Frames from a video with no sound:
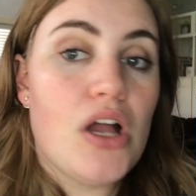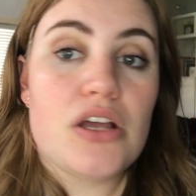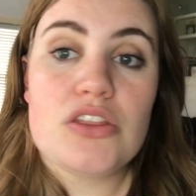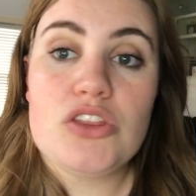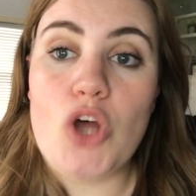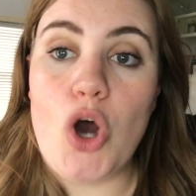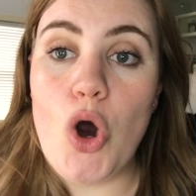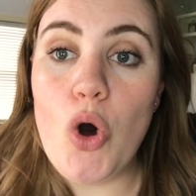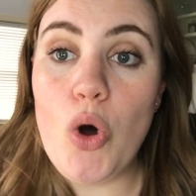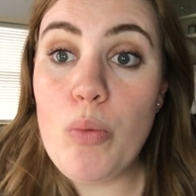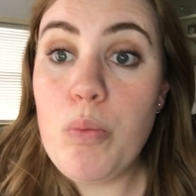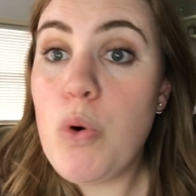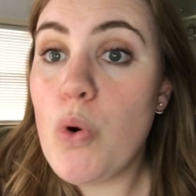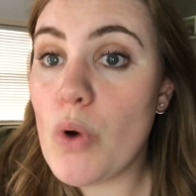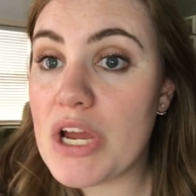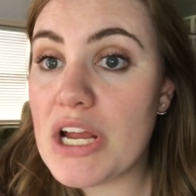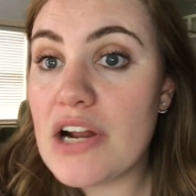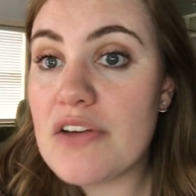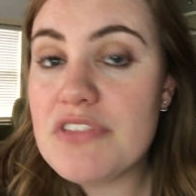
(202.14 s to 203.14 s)
The whole
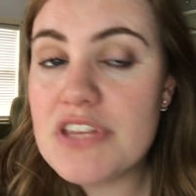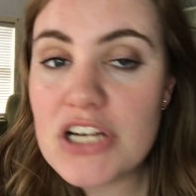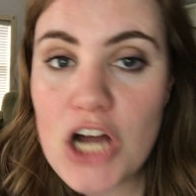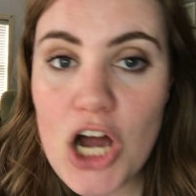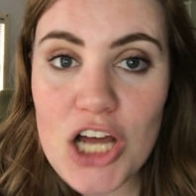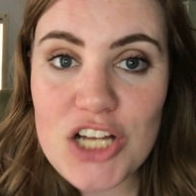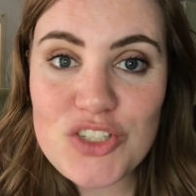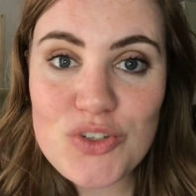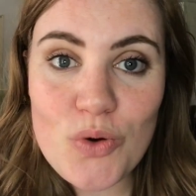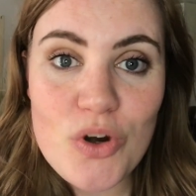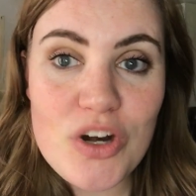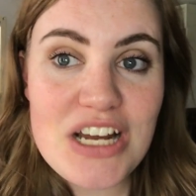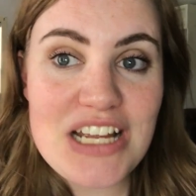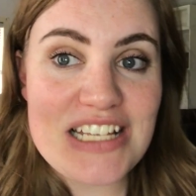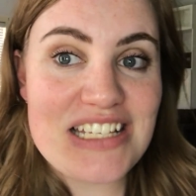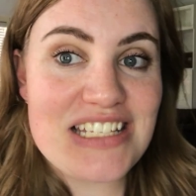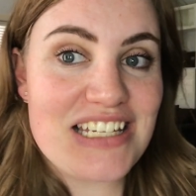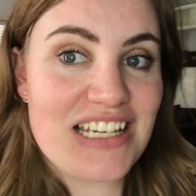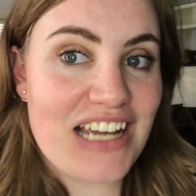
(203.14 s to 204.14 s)
point of the contour
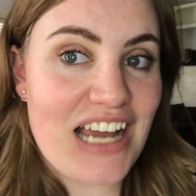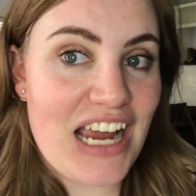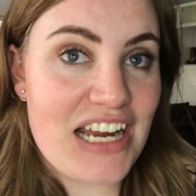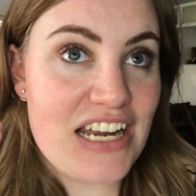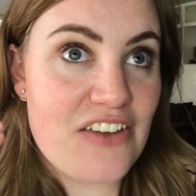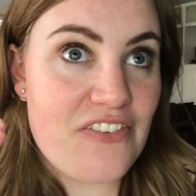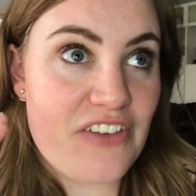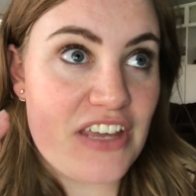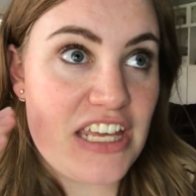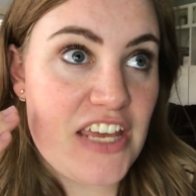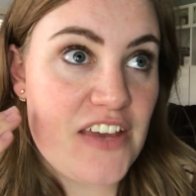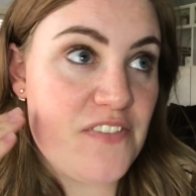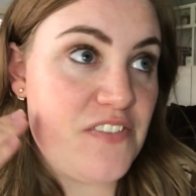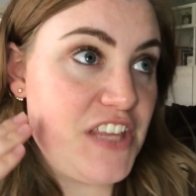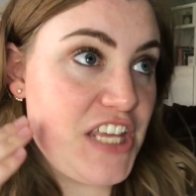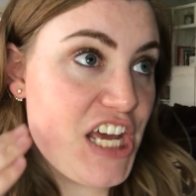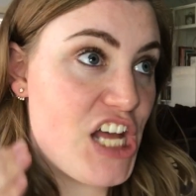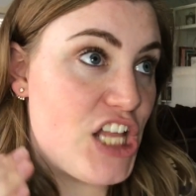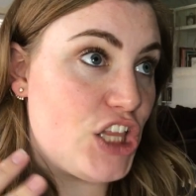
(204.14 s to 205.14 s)
is to kind of give
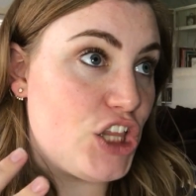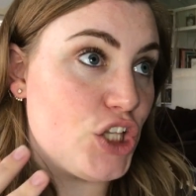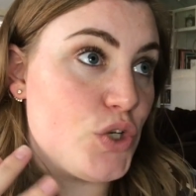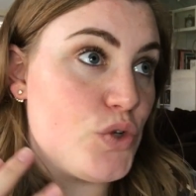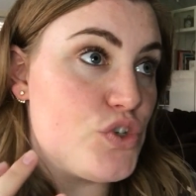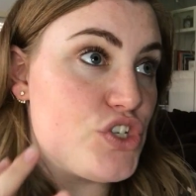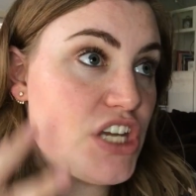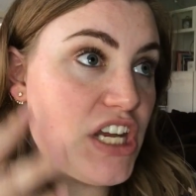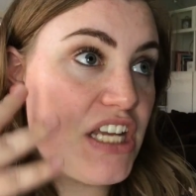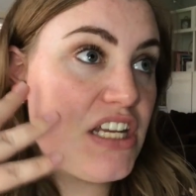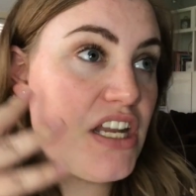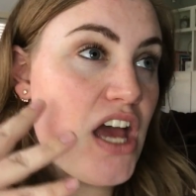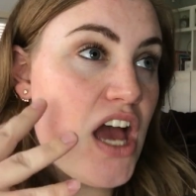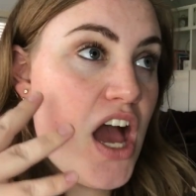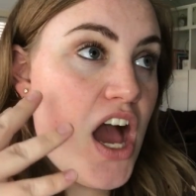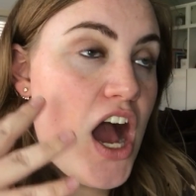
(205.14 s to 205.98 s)
the illusion